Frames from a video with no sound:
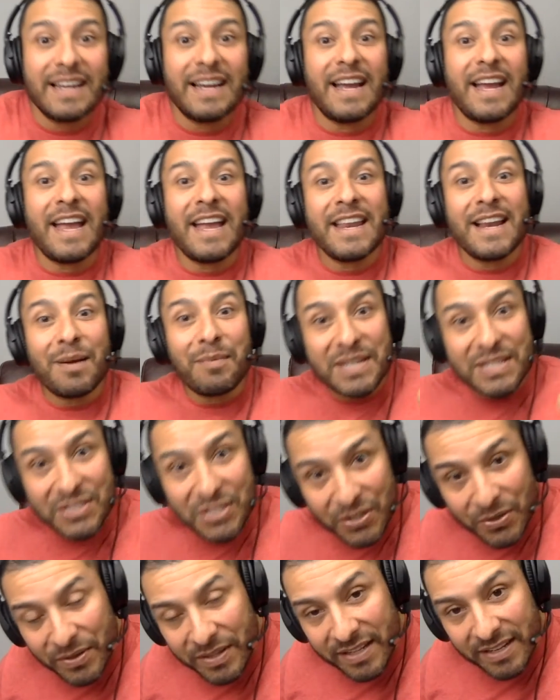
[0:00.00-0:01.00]
and I'm gonna
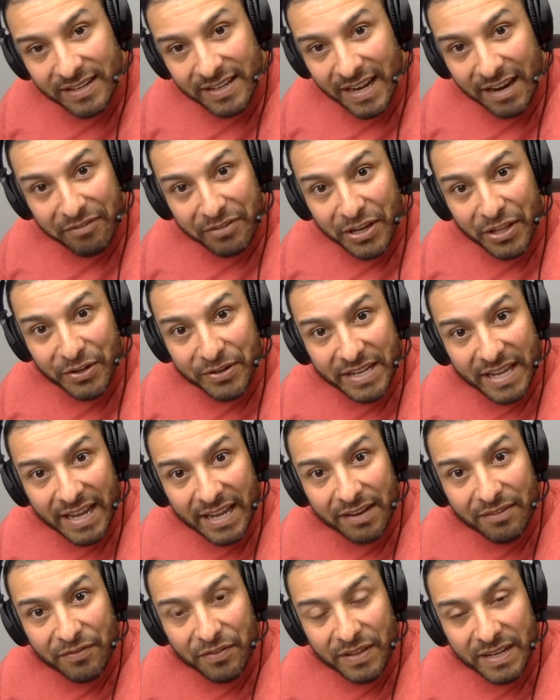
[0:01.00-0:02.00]
see you every other
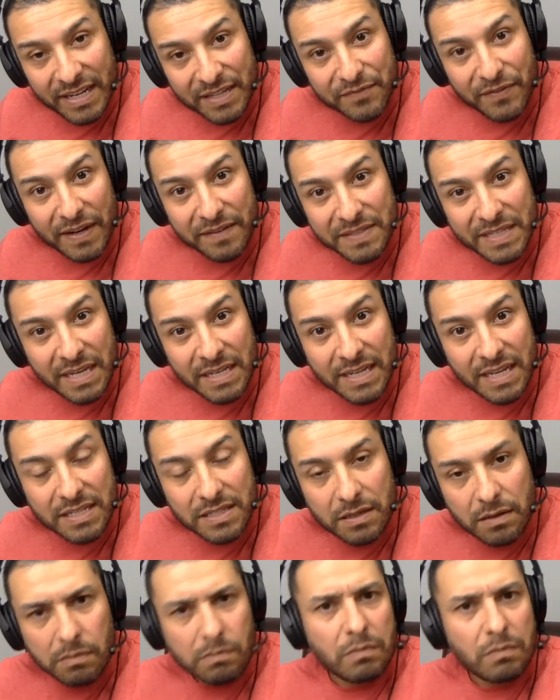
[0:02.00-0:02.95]
day for the next 5 to 10 days.